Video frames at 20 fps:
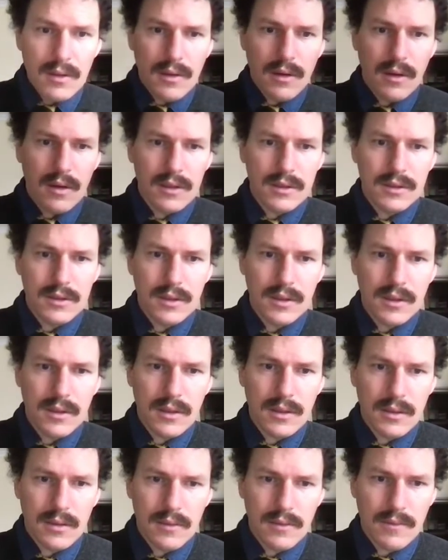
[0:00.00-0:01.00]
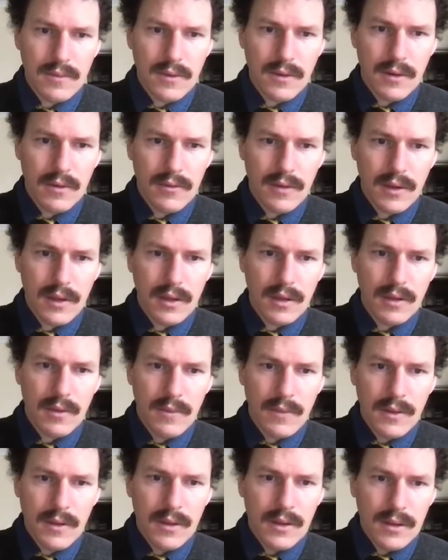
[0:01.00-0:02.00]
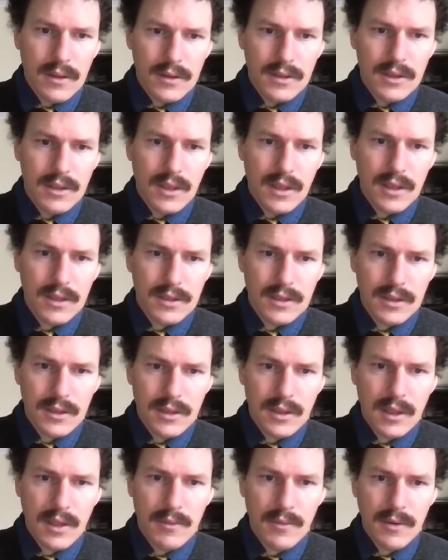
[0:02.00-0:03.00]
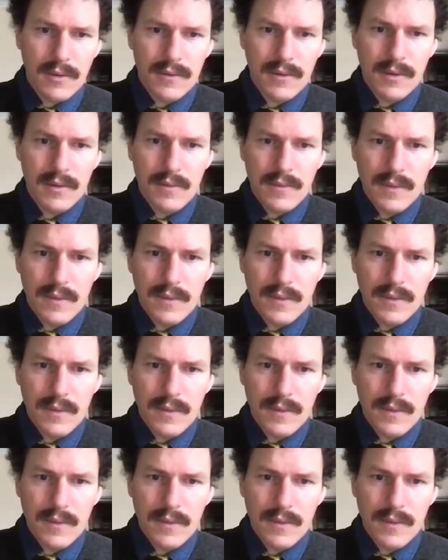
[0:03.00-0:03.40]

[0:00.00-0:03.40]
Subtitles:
I sang, I rang GH and he came over,